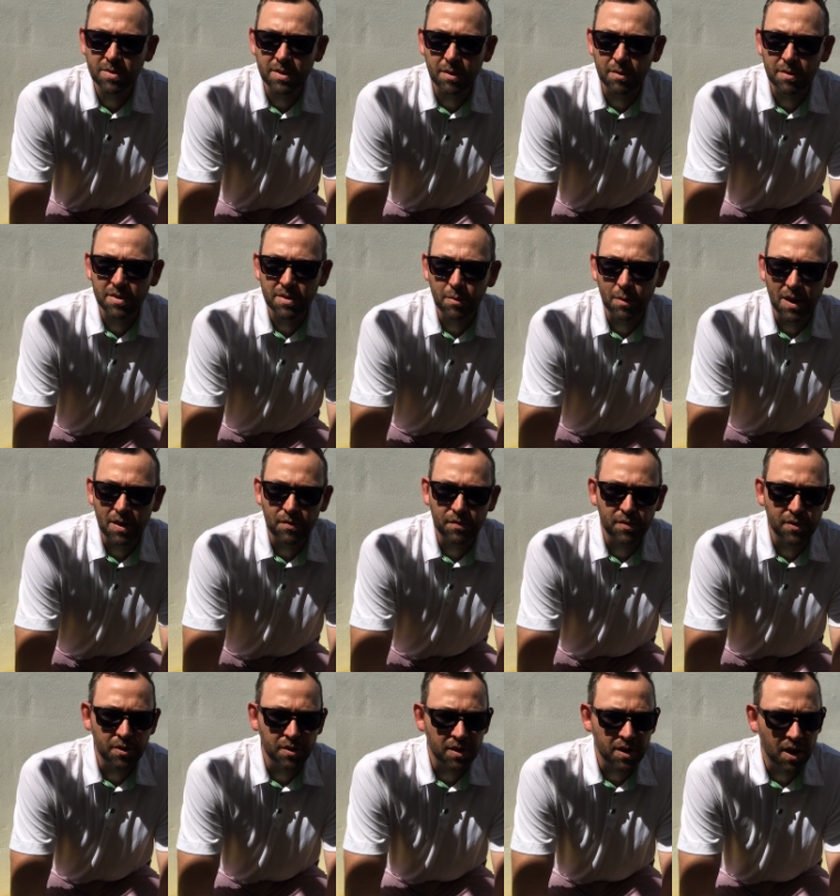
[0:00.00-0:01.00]
So I still had a
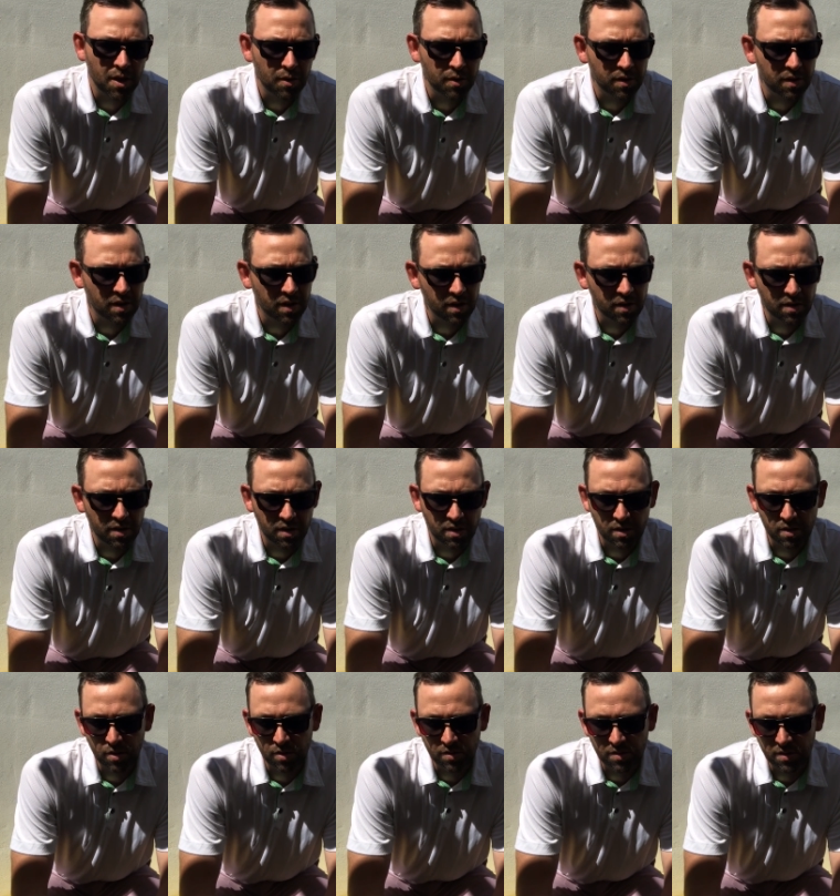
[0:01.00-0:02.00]
few to go, and, and,
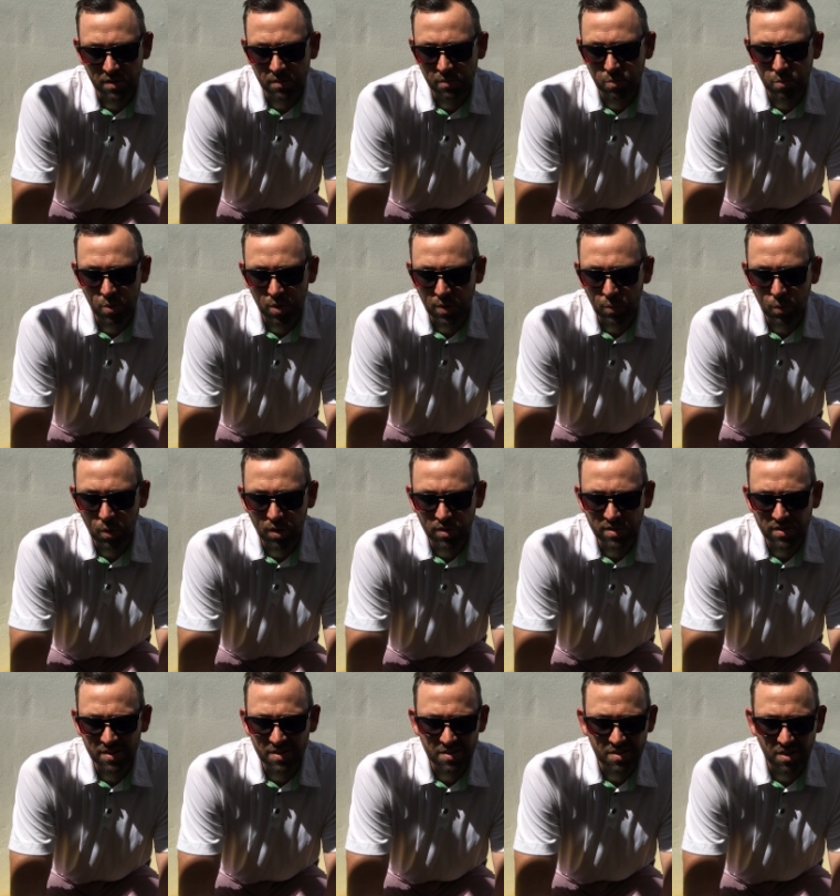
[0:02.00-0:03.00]
I looked at what it
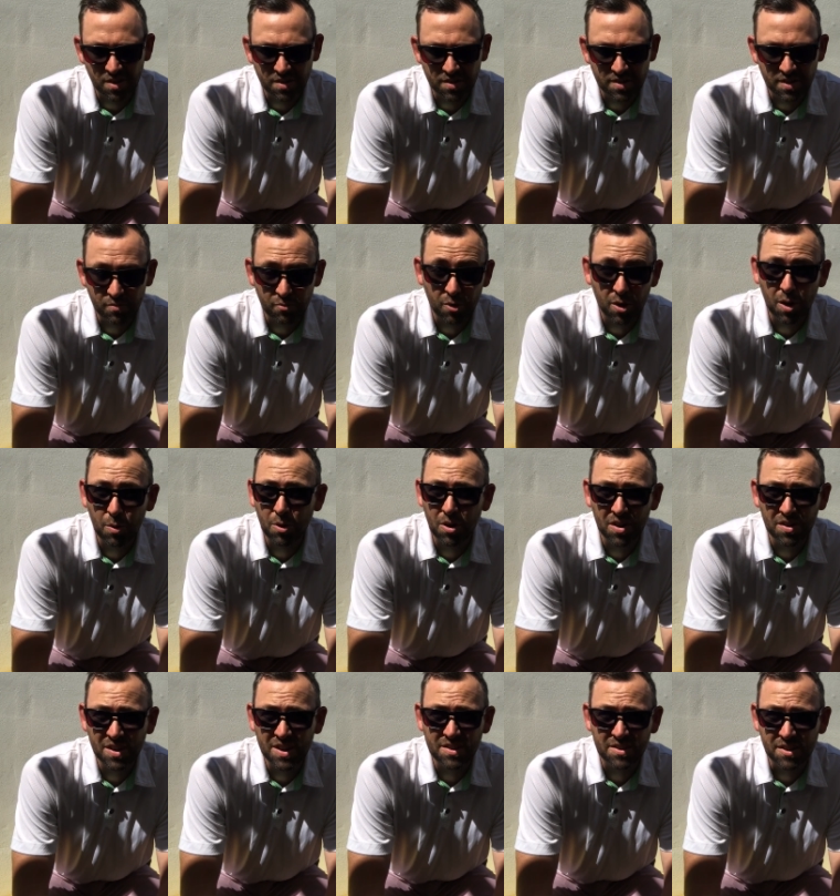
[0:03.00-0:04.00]
was, and I kind of said, right, well,
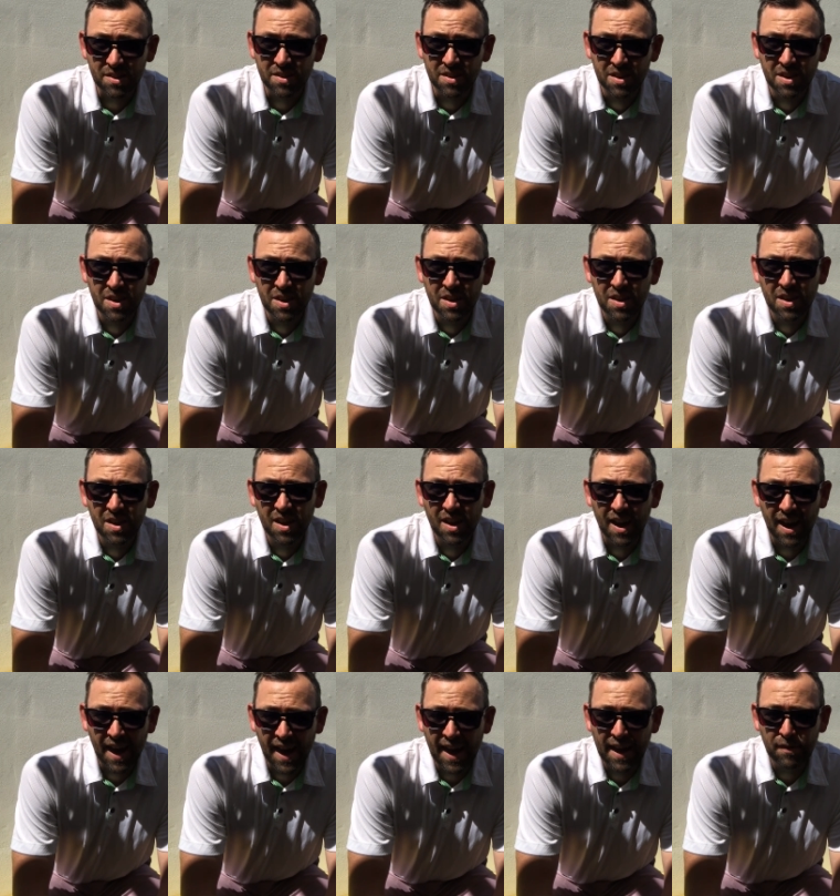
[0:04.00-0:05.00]
I need to,
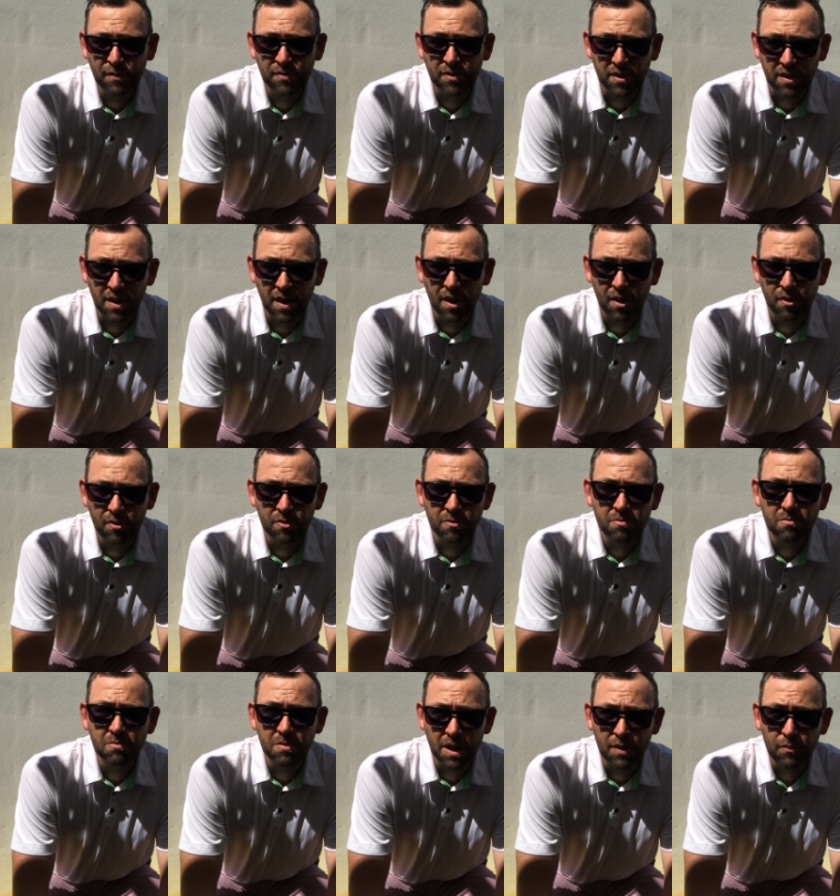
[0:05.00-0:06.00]
I have to go
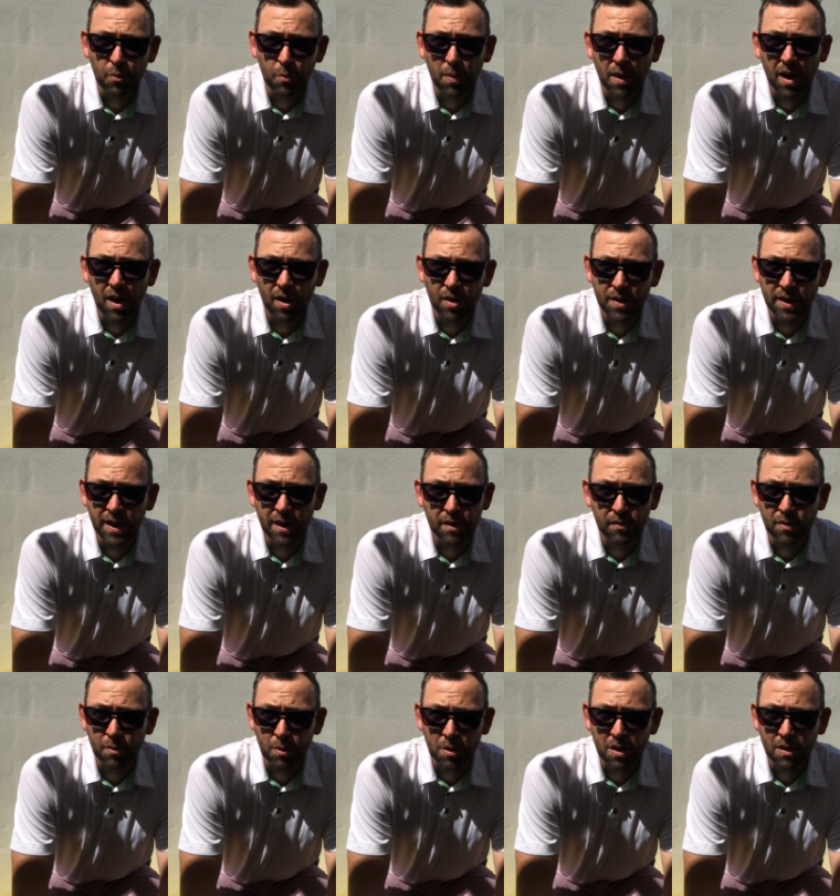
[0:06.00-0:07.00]
level par now
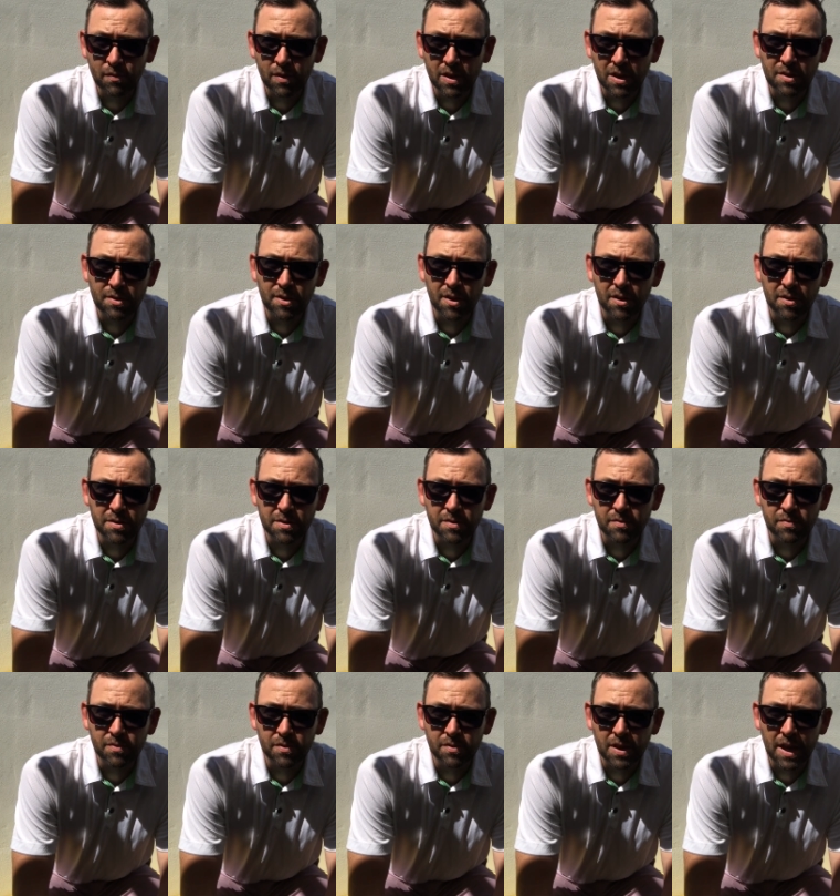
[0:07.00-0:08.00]
if I'm going to have any chance
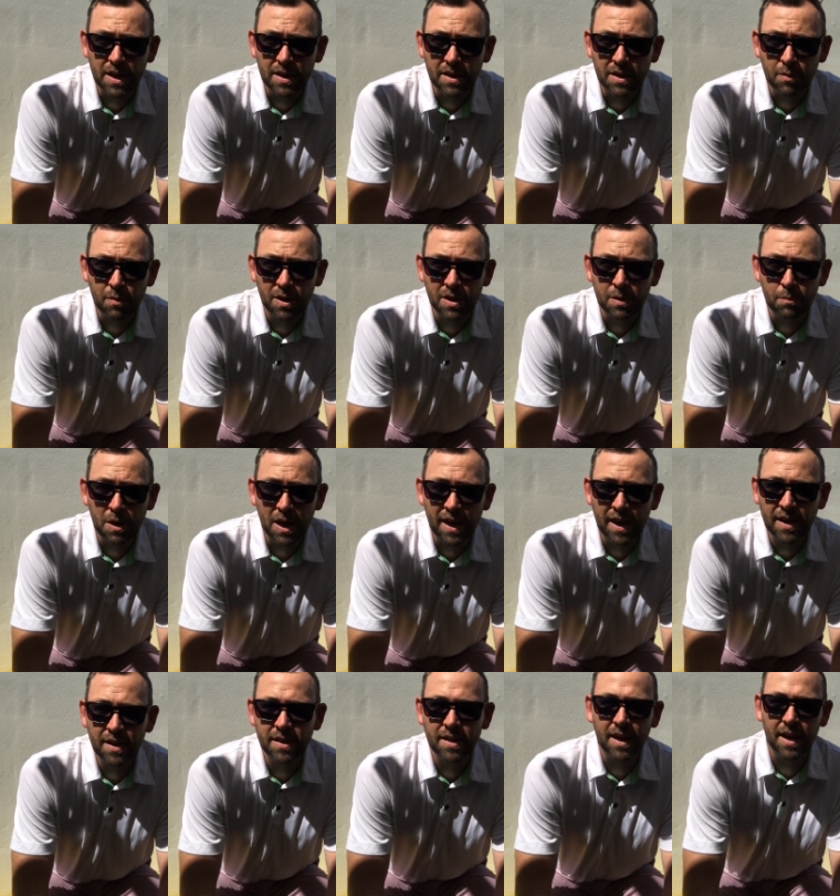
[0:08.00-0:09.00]
of getting anywhere near my
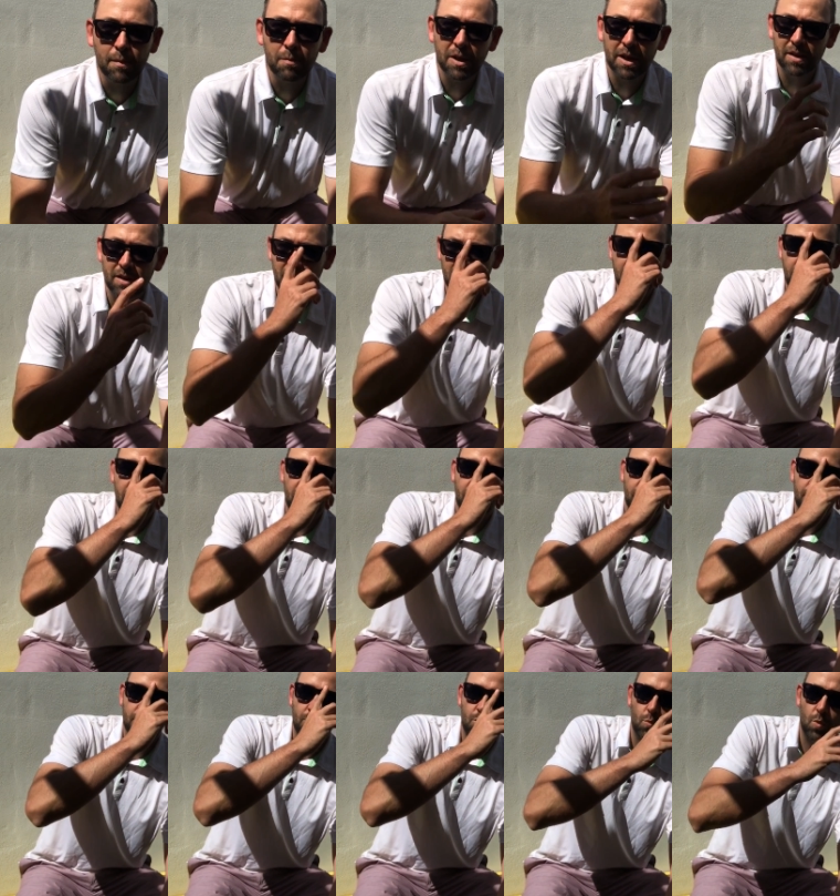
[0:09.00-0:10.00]
handicap, let alone
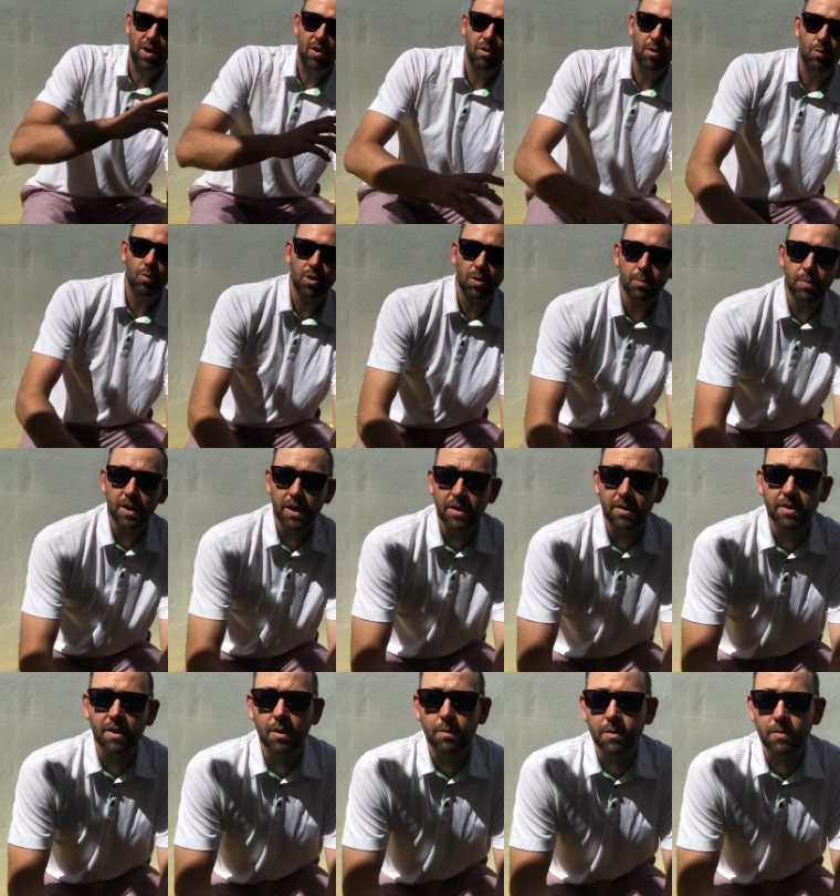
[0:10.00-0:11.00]
um, where I want to be
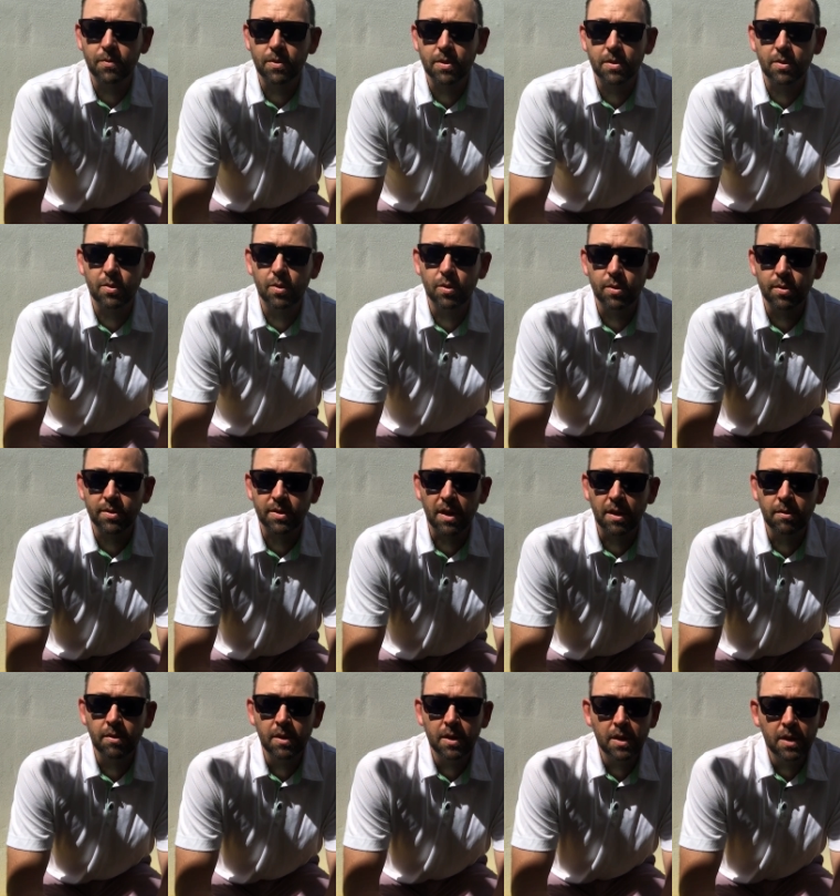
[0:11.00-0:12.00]
in terms of a score.
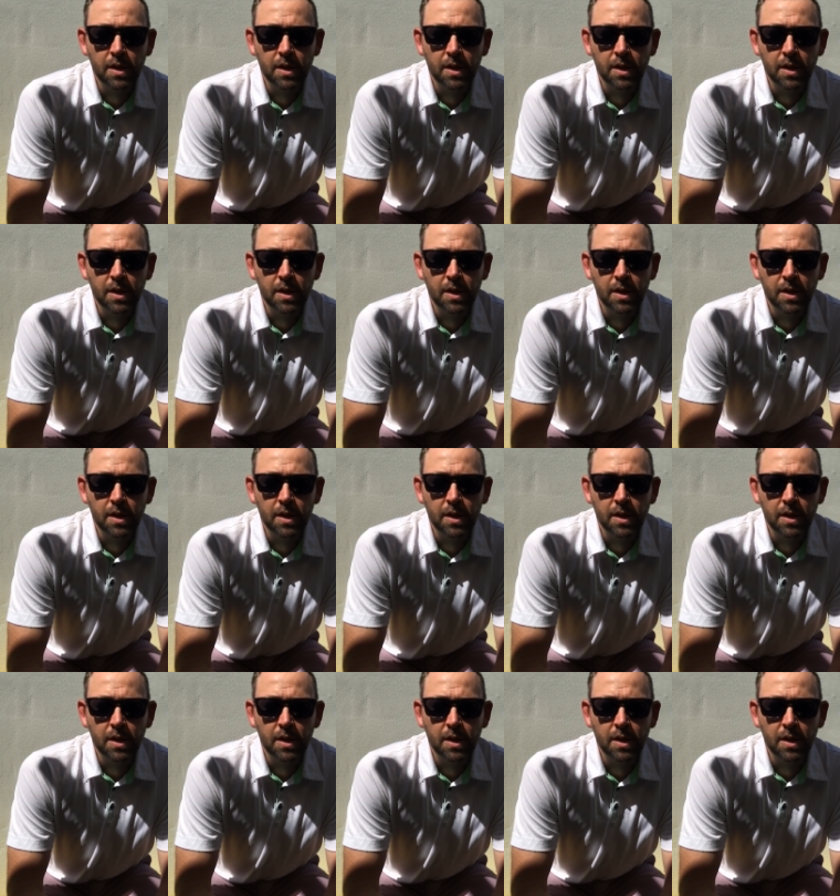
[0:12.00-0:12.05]
So